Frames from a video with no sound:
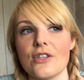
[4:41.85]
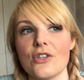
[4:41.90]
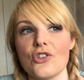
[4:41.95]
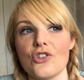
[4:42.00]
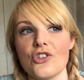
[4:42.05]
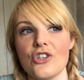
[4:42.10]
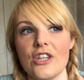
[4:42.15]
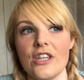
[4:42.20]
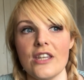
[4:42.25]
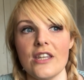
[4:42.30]

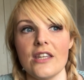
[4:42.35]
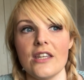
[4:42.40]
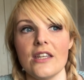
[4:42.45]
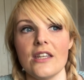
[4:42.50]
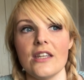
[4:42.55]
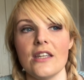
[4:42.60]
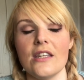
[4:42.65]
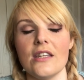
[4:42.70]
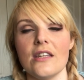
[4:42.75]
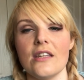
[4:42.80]

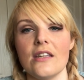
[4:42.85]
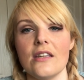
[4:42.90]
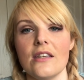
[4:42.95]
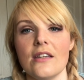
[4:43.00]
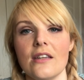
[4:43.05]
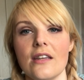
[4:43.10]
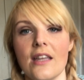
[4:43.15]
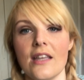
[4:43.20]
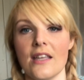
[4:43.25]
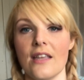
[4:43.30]

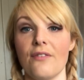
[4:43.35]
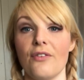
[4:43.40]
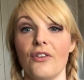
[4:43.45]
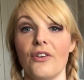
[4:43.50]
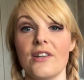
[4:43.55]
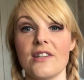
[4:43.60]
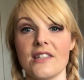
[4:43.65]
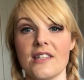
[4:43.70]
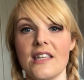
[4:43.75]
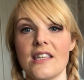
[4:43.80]
If you're
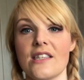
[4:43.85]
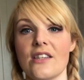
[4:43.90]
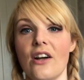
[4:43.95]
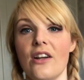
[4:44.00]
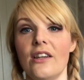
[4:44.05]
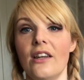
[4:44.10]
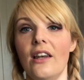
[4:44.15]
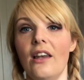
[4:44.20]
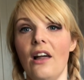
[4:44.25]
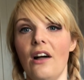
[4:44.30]
into these kind
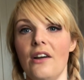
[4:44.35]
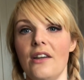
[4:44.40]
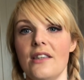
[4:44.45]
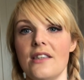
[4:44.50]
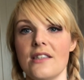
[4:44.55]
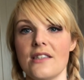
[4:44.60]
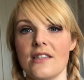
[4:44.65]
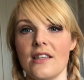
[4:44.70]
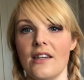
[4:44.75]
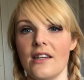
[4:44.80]
of
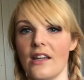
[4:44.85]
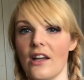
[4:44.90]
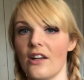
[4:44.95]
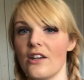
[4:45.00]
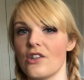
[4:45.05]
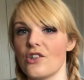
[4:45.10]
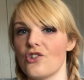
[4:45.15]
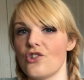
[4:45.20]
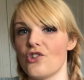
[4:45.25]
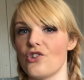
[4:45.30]
lines, and it kind
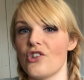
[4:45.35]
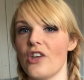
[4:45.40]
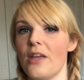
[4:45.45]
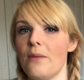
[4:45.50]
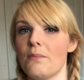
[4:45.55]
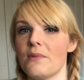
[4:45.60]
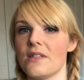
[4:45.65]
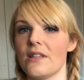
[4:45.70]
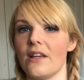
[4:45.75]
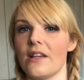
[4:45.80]
of just
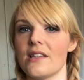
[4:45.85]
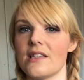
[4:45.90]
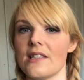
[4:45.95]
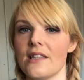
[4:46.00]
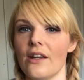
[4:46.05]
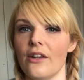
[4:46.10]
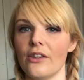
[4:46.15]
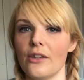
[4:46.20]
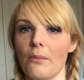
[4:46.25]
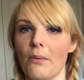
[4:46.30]
shapes nicely
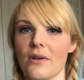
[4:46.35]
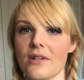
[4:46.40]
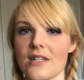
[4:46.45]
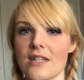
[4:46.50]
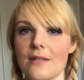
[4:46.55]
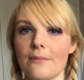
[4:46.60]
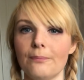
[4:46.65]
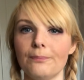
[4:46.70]
on the body.